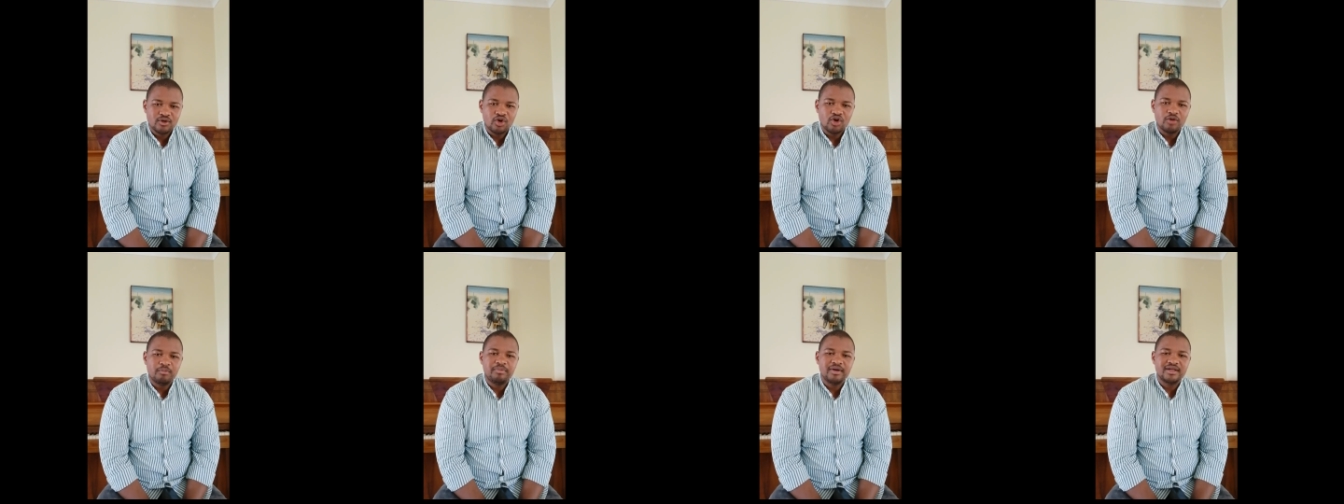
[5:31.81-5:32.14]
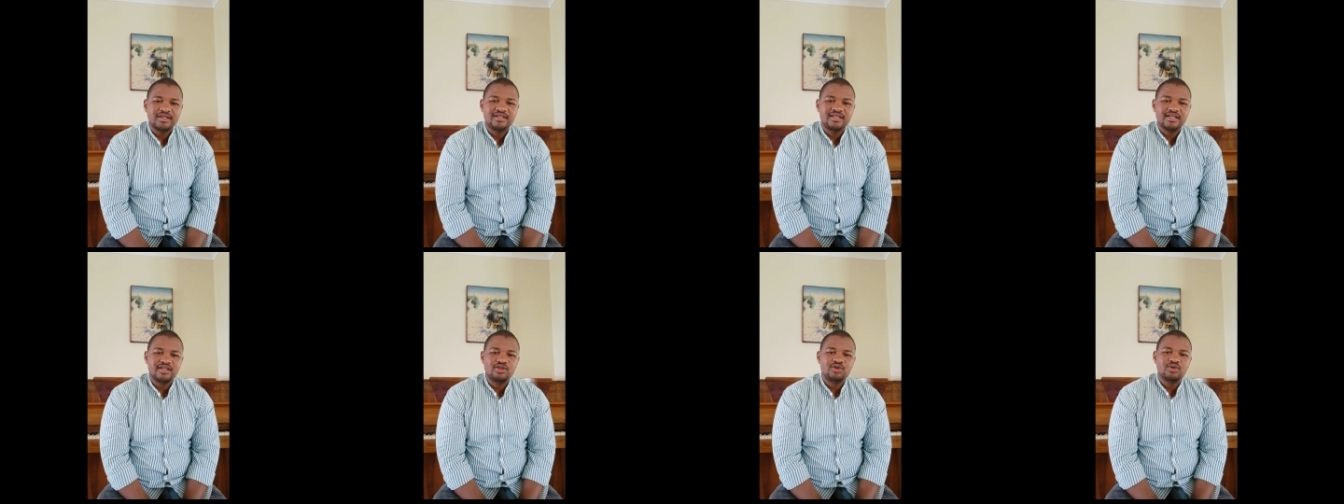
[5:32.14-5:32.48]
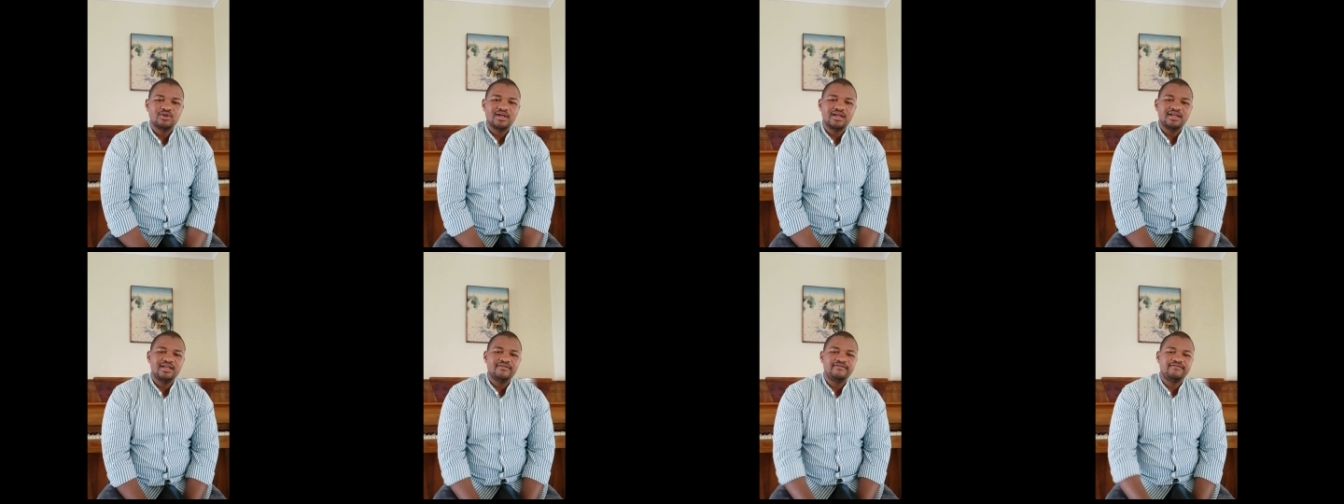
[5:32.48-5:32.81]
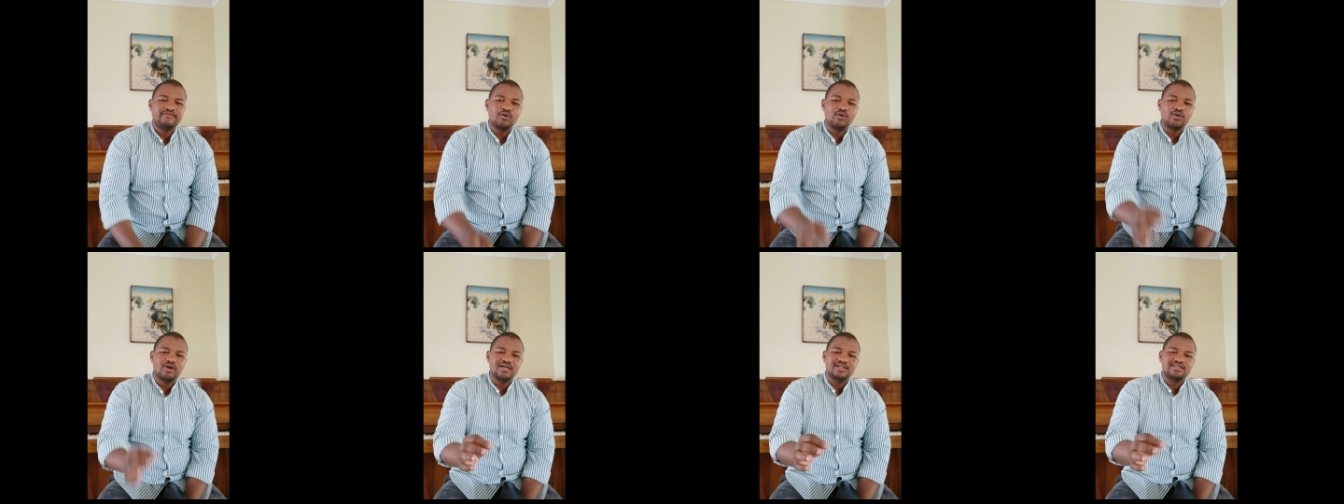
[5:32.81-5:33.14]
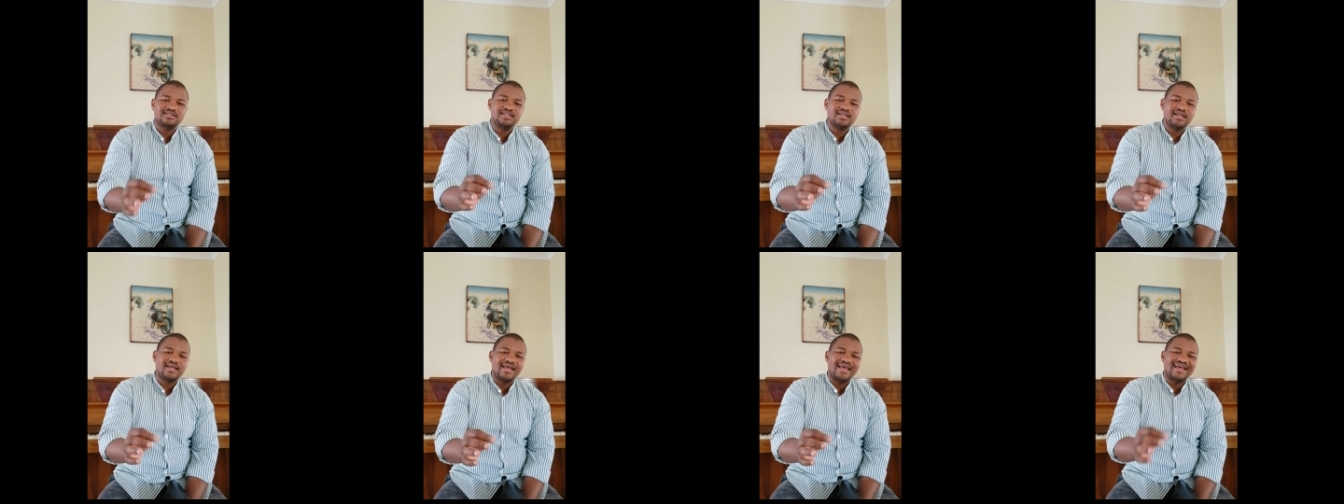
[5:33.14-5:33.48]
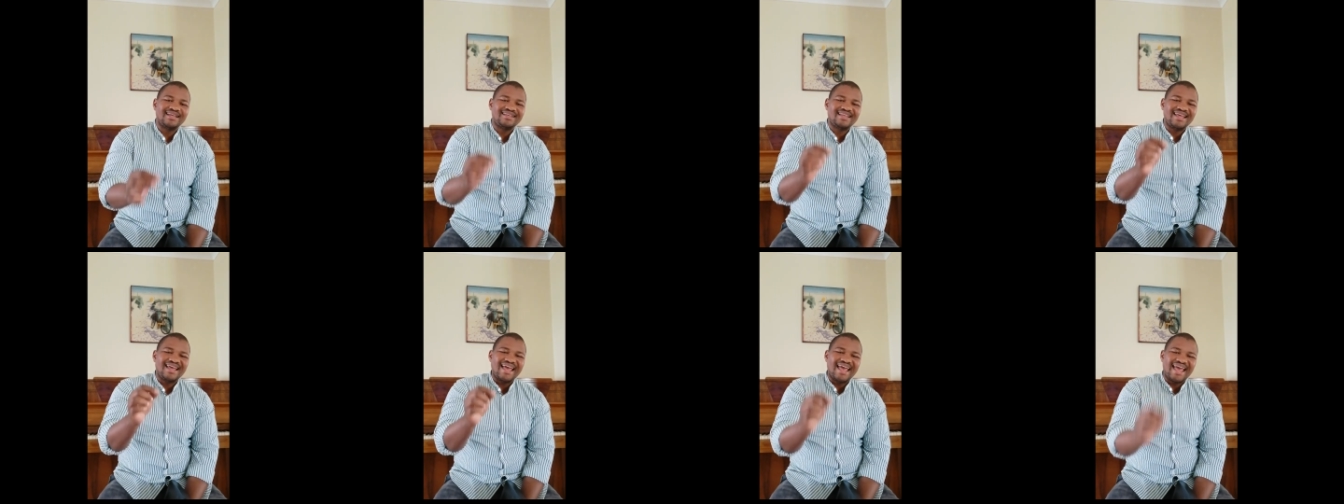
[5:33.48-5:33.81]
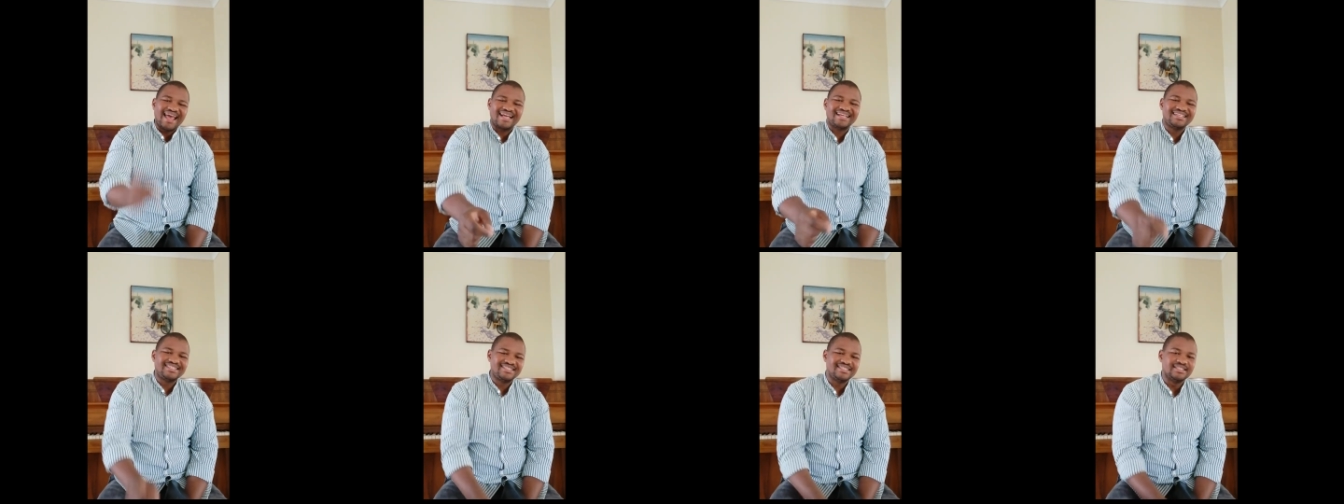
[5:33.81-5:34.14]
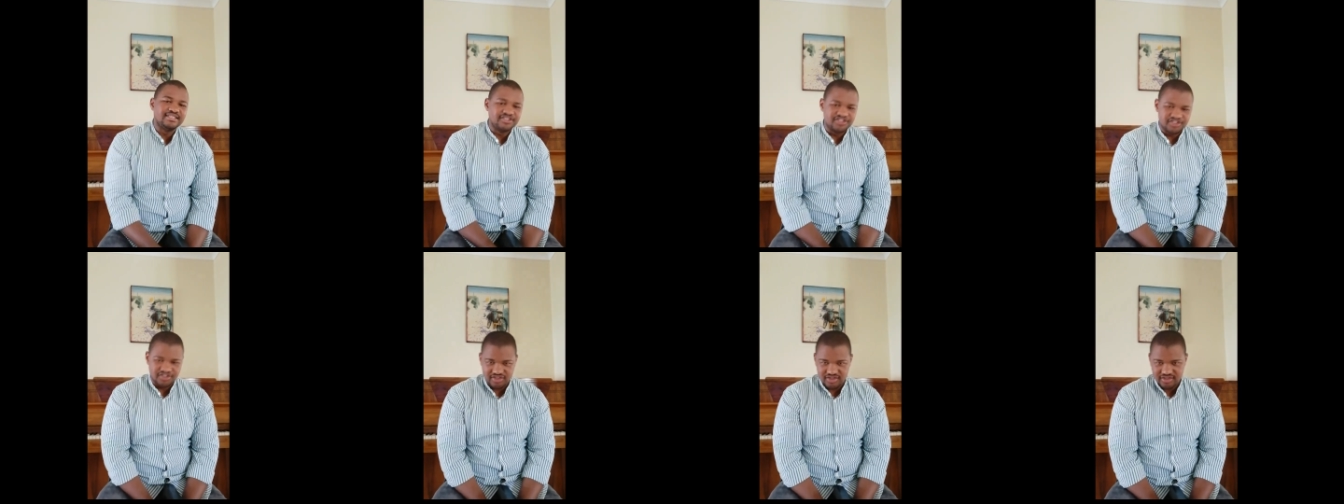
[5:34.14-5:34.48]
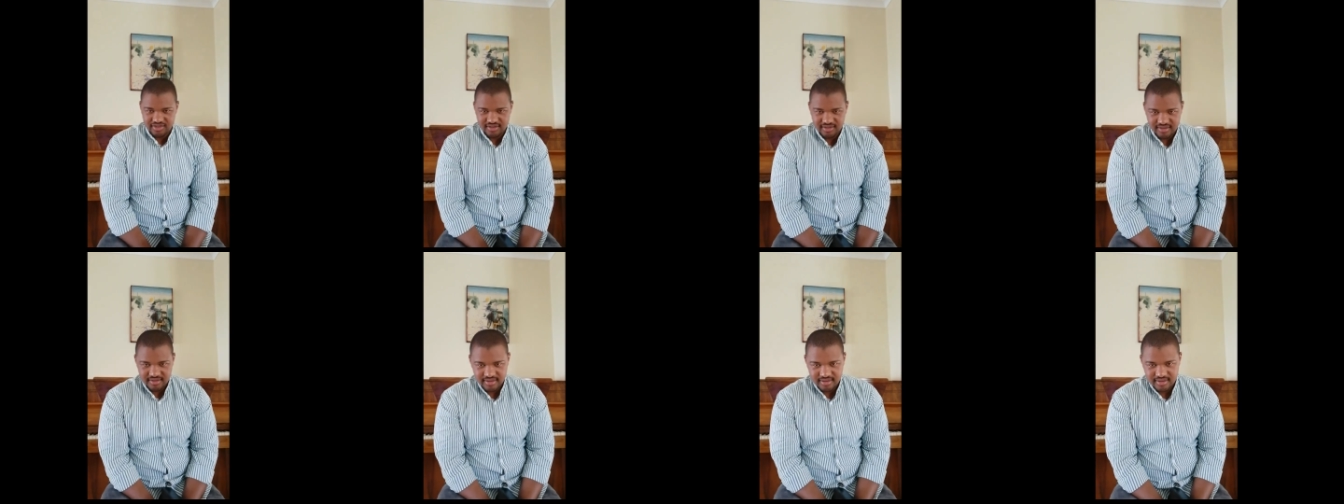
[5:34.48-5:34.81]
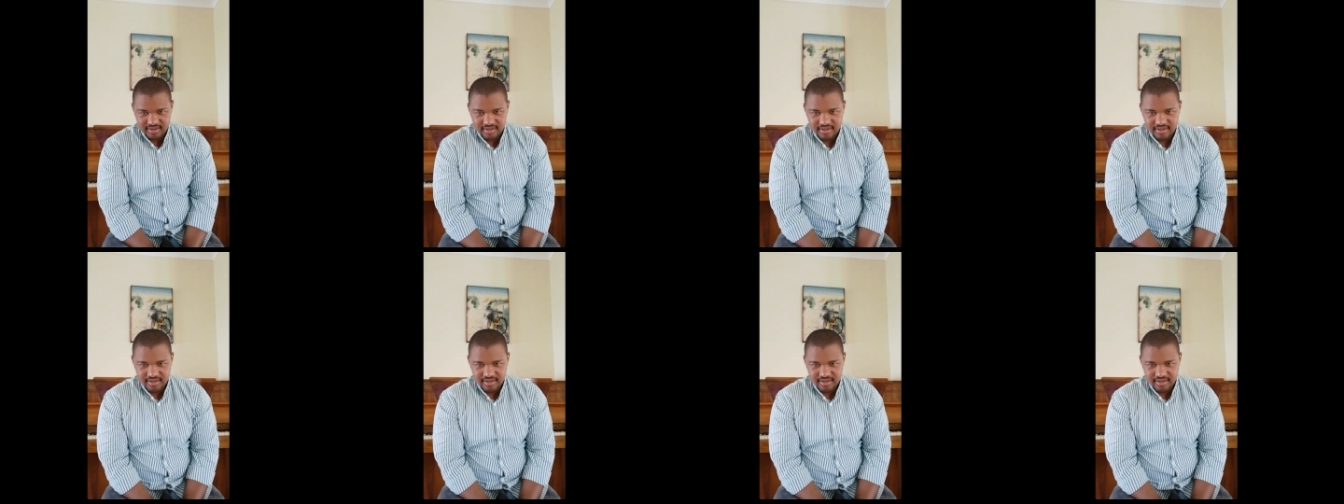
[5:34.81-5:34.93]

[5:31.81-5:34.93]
or particularly focusing at actions